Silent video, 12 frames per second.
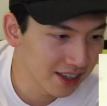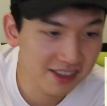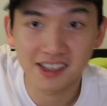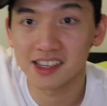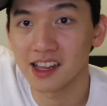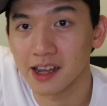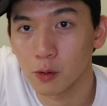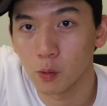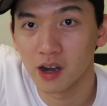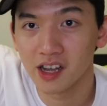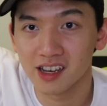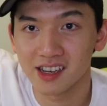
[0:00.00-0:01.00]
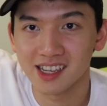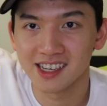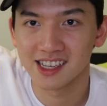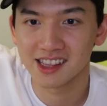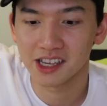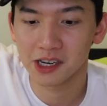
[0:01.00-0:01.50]
See, like what he
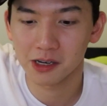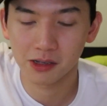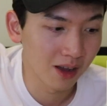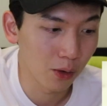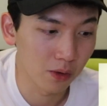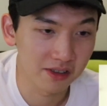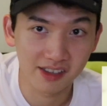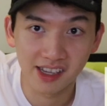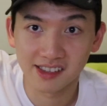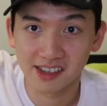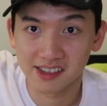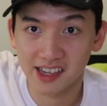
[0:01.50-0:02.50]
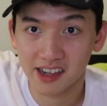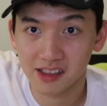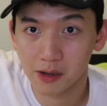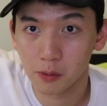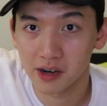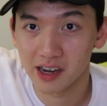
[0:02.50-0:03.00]
did there is
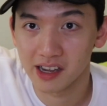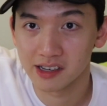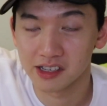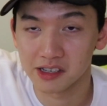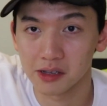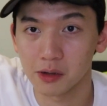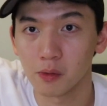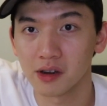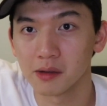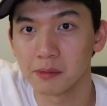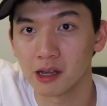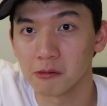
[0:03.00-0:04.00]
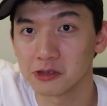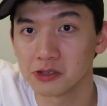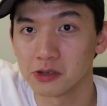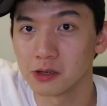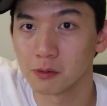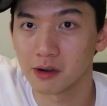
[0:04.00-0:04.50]
exactly what I ideally want to be able
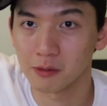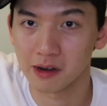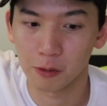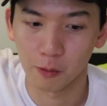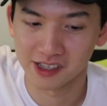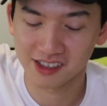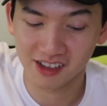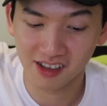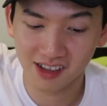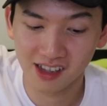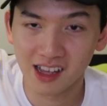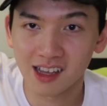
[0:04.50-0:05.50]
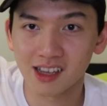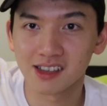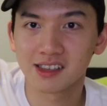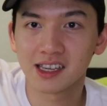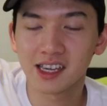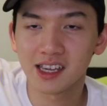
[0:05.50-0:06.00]
to do when I whistle,
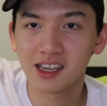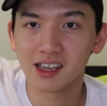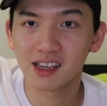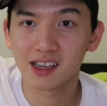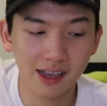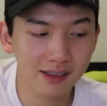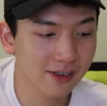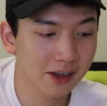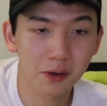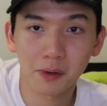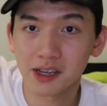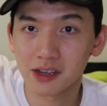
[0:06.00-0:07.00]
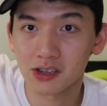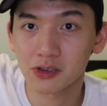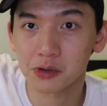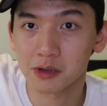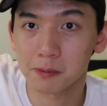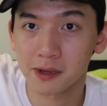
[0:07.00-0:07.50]
because he has found a way to
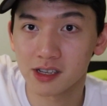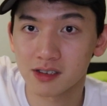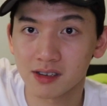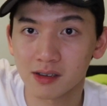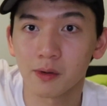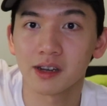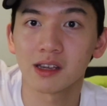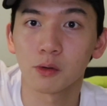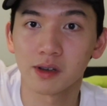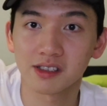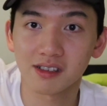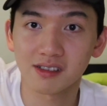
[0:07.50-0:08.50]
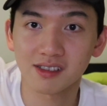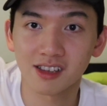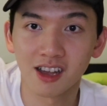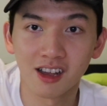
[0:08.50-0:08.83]
control the pitch when he whistles.